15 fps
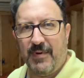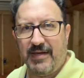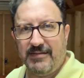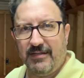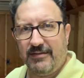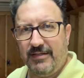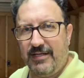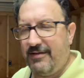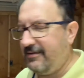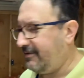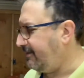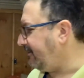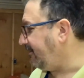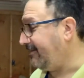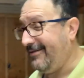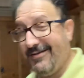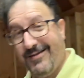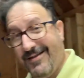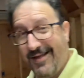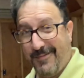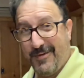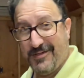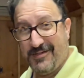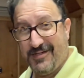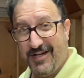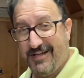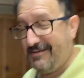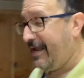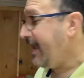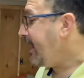basically, I'm a
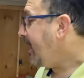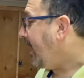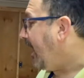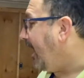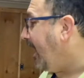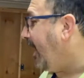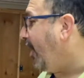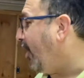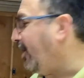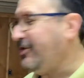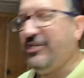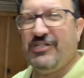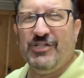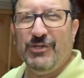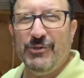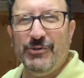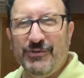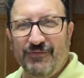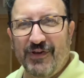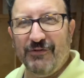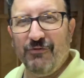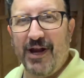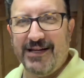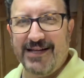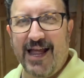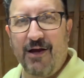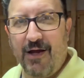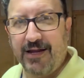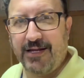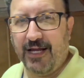stud, are just loose fit right
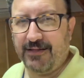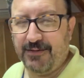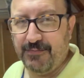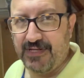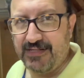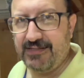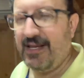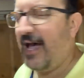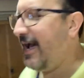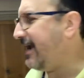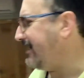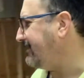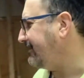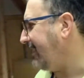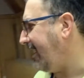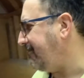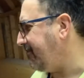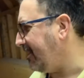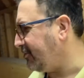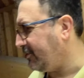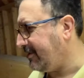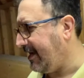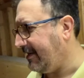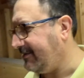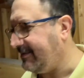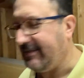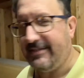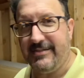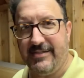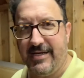now. I cut them to size. I measured out
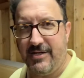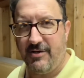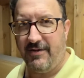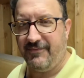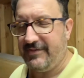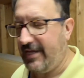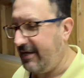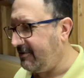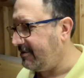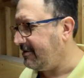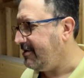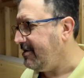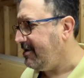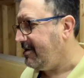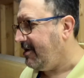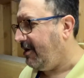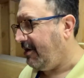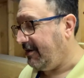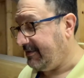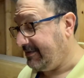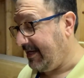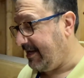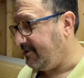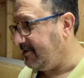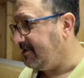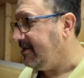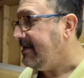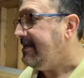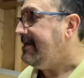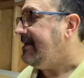16 on
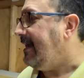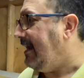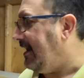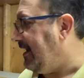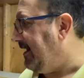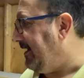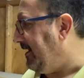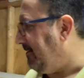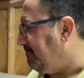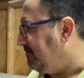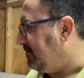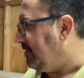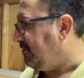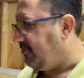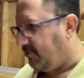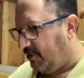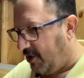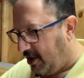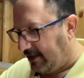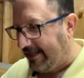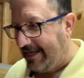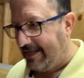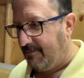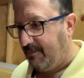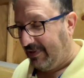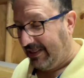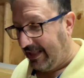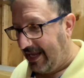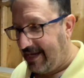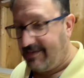center. They're all in
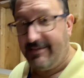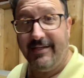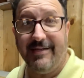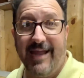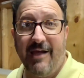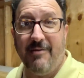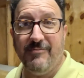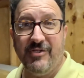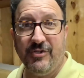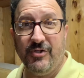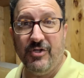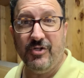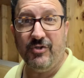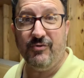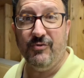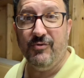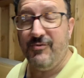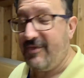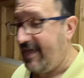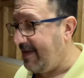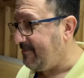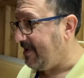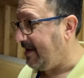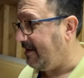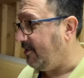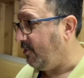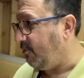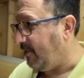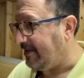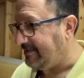place, and now I'm just going to screw them
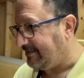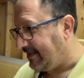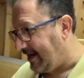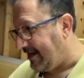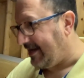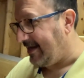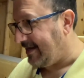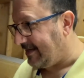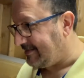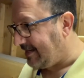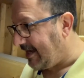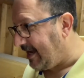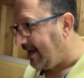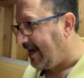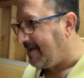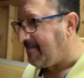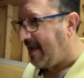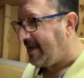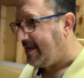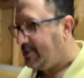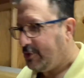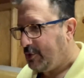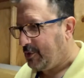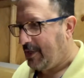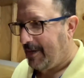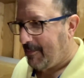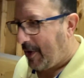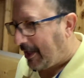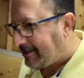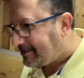in one side at a time, making sure
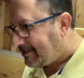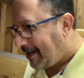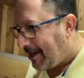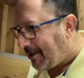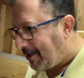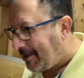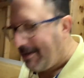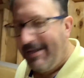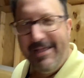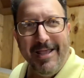I'm on center.